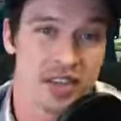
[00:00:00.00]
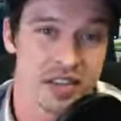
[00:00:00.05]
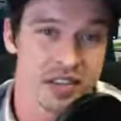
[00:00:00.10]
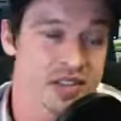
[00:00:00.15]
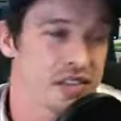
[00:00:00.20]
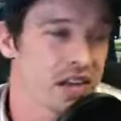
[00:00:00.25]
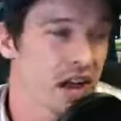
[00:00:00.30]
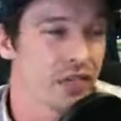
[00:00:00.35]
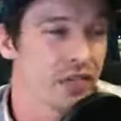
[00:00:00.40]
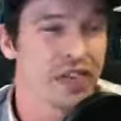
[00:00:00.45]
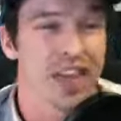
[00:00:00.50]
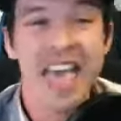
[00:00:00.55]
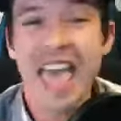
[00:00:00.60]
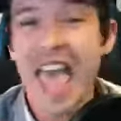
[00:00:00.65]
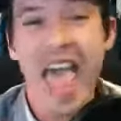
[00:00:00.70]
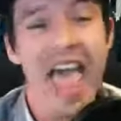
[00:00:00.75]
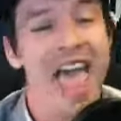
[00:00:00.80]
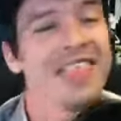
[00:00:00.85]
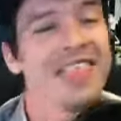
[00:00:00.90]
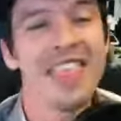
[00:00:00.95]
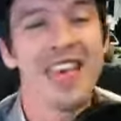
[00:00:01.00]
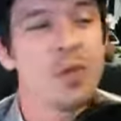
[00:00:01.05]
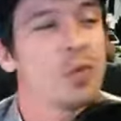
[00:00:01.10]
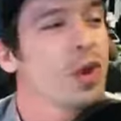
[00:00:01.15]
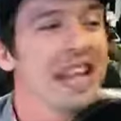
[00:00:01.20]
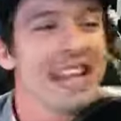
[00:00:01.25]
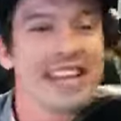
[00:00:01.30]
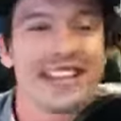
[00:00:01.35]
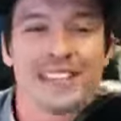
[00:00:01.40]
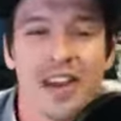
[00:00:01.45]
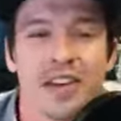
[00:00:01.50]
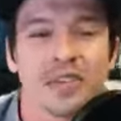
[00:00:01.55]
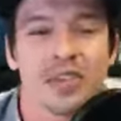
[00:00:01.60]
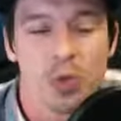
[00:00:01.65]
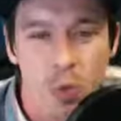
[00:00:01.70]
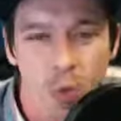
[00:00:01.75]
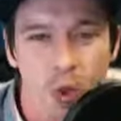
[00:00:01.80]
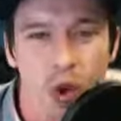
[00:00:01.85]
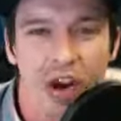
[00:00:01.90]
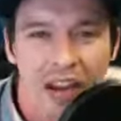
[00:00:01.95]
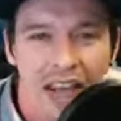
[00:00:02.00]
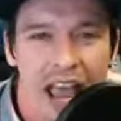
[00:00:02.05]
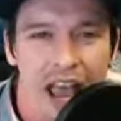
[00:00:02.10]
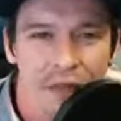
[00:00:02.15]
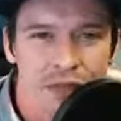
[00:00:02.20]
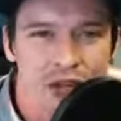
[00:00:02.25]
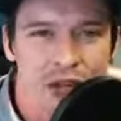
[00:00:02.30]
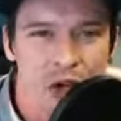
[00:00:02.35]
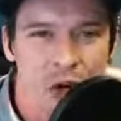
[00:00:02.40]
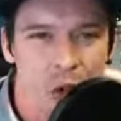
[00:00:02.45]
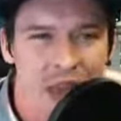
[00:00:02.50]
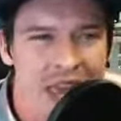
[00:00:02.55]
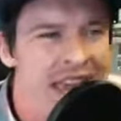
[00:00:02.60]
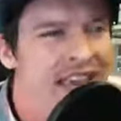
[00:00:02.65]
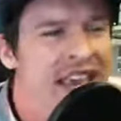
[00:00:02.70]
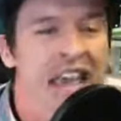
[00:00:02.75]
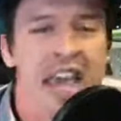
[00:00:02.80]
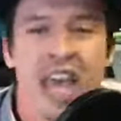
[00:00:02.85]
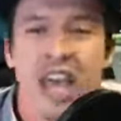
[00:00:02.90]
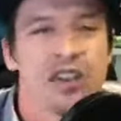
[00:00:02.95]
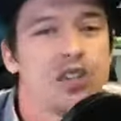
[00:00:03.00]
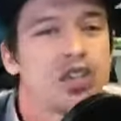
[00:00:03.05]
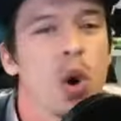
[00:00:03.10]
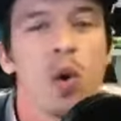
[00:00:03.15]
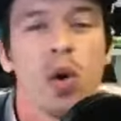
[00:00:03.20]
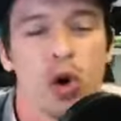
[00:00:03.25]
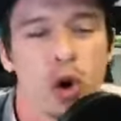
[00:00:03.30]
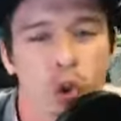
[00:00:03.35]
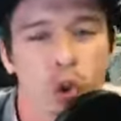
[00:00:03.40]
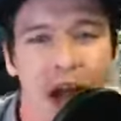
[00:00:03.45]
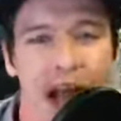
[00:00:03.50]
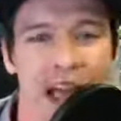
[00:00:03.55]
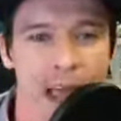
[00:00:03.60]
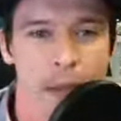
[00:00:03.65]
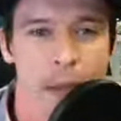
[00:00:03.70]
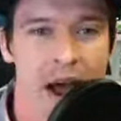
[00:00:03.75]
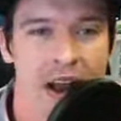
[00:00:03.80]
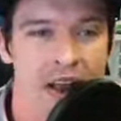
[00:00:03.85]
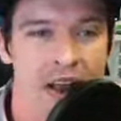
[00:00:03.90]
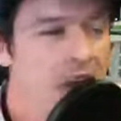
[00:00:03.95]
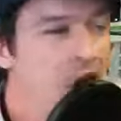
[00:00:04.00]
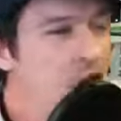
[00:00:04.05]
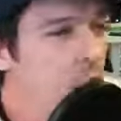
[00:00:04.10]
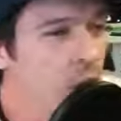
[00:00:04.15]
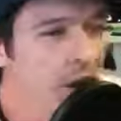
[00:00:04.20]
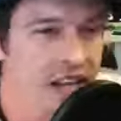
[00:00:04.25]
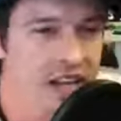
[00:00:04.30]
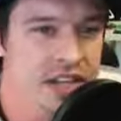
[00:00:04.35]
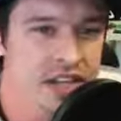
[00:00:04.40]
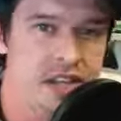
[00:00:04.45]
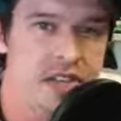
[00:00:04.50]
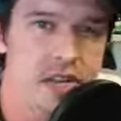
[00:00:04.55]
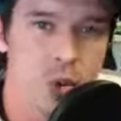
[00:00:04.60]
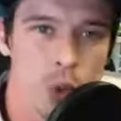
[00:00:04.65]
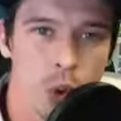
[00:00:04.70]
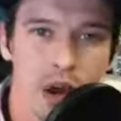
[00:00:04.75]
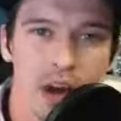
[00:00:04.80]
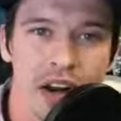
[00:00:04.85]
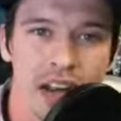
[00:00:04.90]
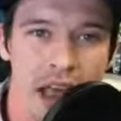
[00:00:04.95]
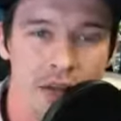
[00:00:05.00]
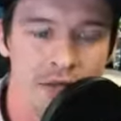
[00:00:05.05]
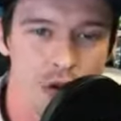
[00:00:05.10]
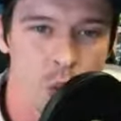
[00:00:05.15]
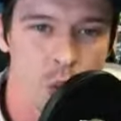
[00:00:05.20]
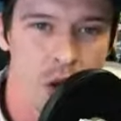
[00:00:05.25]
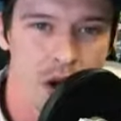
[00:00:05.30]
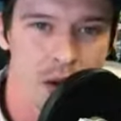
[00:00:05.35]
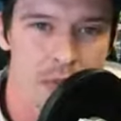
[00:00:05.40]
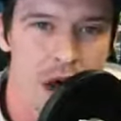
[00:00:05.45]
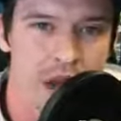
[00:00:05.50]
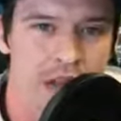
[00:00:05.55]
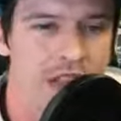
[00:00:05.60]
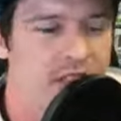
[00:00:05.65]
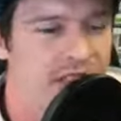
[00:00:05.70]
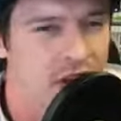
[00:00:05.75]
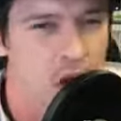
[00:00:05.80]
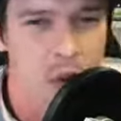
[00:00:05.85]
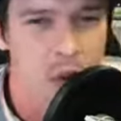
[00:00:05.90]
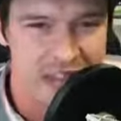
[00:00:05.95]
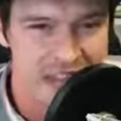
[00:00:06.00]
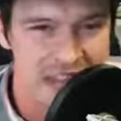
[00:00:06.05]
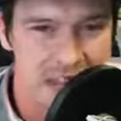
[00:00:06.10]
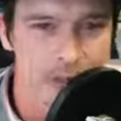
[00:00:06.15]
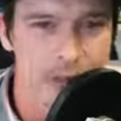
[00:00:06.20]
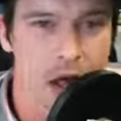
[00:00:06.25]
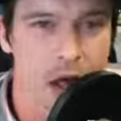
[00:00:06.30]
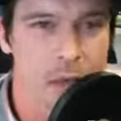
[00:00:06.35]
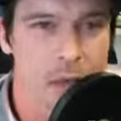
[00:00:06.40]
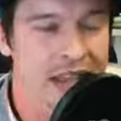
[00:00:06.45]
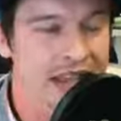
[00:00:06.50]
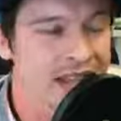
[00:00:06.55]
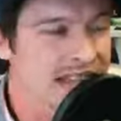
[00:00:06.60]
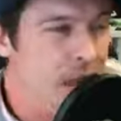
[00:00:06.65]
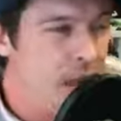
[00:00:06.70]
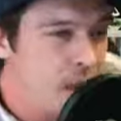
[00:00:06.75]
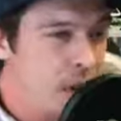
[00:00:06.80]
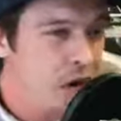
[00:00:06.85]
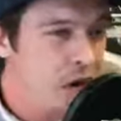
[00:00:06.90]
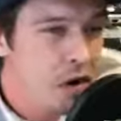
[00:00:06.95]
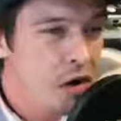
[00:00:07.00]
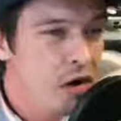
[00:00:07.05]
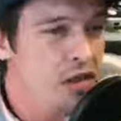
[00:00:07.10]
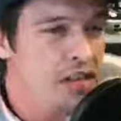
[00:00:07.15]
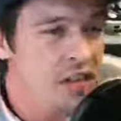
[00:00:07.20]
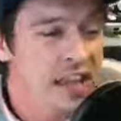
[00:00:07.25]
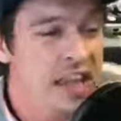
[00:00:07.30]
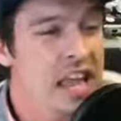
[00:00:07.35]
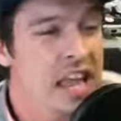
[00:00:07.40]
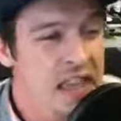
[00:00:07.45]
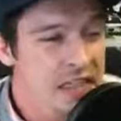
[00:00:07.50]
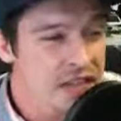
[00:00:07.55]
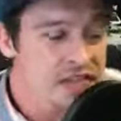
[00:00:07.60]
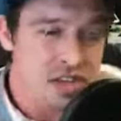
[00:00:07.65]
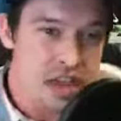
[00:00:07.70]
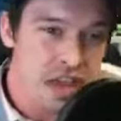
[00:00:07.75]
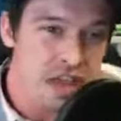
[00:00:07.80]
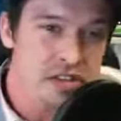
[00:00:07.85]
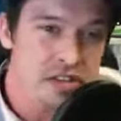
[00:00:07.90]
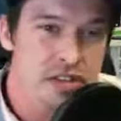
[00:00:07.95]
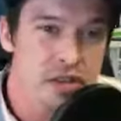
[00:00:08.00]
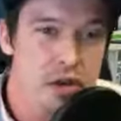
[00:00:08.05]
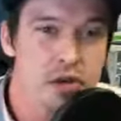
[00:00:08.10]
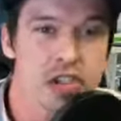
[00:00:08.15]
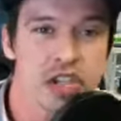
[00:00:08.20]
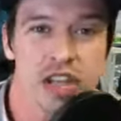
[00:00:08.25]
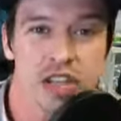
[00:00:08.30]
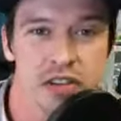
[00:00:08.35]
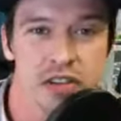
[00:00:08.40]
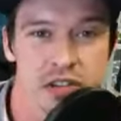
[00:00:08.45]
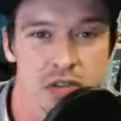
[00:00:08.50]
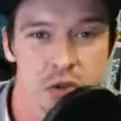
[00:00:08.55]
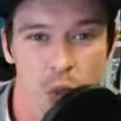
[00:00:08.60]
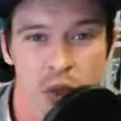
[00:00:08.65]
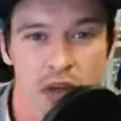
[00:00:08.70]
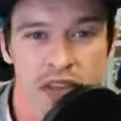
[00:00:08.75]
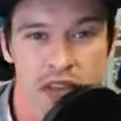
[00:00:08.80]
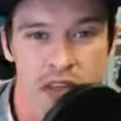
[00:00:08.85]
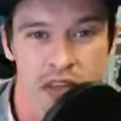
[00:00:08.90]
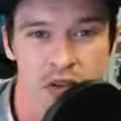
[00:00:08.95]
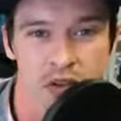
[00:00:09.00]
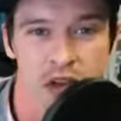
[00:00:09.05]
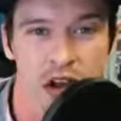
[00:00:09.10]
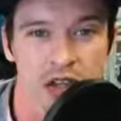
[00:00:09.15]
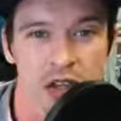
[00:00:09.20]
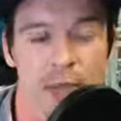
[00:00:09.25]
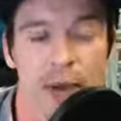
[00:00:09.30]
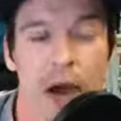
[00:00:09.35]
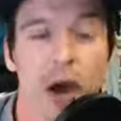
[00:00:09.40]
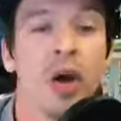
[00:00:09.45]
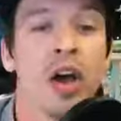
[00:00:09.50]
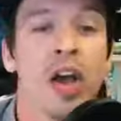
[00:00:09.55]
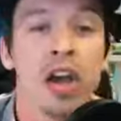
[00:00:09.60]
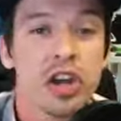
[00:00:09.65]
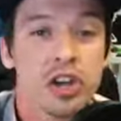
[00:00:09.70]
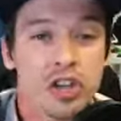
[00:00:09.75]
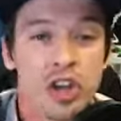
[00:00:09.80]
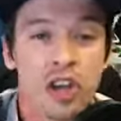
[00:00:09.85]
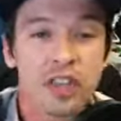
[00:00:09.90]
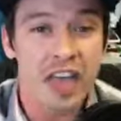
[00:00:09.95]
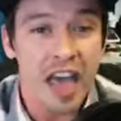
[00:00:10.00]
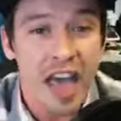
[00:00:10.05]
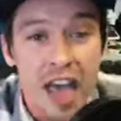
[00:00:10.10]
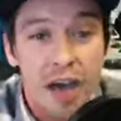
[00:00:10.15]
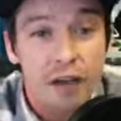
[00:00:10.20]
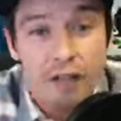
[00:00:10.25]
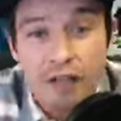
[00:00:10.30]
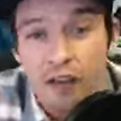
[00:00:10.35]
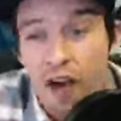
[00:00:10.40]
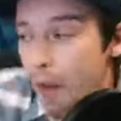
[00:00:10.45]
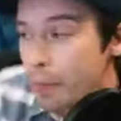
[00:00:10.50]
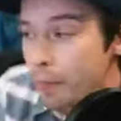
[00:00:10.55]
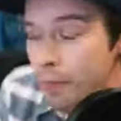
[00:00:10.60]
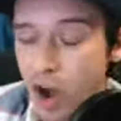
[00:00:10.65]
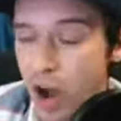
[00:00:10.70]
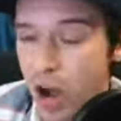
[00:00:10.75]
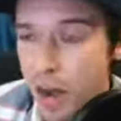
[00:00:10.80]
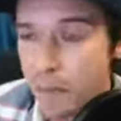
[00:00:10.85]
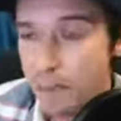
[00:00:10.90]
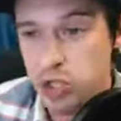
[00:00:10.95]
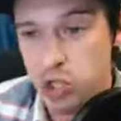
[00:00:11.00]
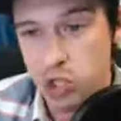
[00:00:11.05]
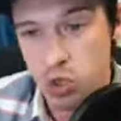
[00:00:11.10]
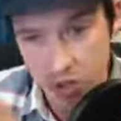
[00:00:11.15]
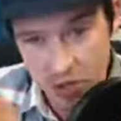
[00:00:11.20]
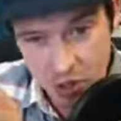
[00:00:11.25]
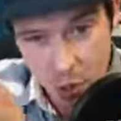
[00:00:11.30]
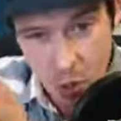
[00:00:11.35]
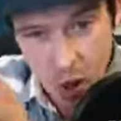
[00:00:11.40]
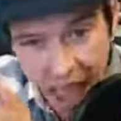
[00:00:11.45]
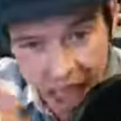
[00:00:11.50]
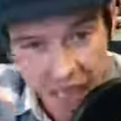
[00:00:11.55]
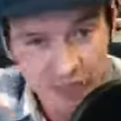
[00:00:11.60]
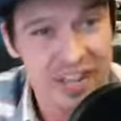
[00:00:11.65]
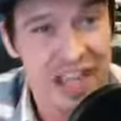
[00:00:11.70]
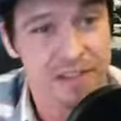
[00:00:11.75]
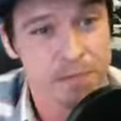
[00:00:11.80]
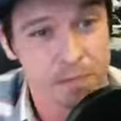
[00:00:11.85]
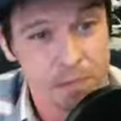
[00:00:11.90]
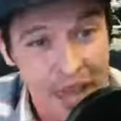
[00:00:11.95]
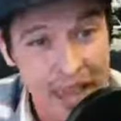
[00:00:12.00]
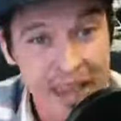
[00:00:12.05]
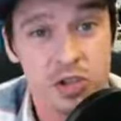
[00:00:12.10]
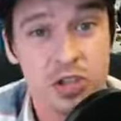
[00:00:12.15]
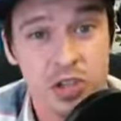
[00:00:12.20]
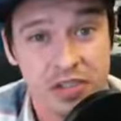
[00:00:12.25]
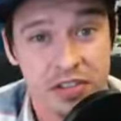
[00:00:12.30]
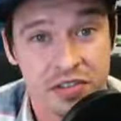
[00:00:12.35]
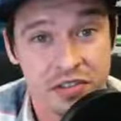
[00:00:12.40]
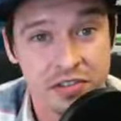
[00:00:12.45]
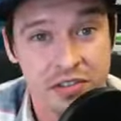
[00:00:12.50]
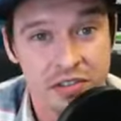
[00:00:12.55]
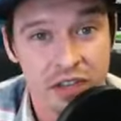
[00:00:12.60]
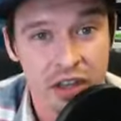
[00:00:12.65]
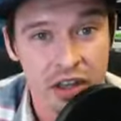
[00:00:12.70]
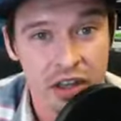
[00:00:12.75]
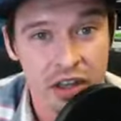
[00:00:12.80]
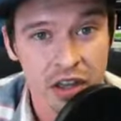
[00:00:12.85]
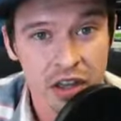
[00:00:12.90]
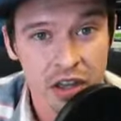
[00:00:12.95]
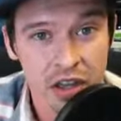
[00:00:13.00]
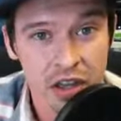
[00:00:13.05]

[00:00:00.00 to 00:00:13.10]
And then when it doesn't work after a week, don't cry about it. When it doesn't work after 1 month, don't email me and say, Ben Hartley, this SEO shit doesn't work that you talked about. Shut the F up, right? Like, I'm so sorry, but you have to have patience.